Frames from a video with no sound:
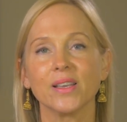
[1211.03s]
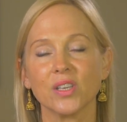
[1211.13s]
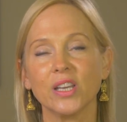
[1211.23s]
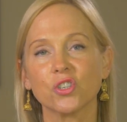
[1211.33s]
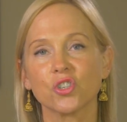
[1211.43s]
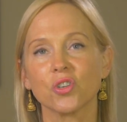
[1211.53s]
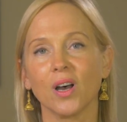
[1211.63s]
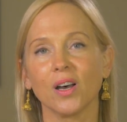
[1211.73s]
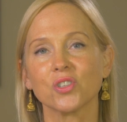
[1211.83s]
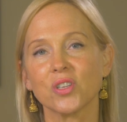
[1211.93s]
as each
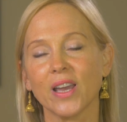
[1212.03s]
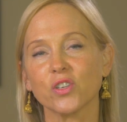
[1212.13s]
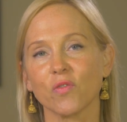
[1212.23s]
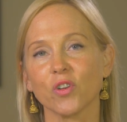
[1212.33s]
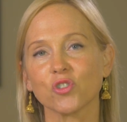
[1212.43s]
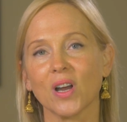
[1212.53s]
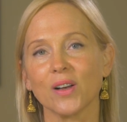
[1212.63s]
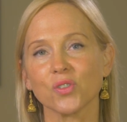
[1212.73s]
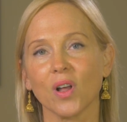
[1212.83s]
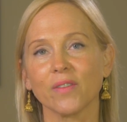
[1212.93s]
stage of their child's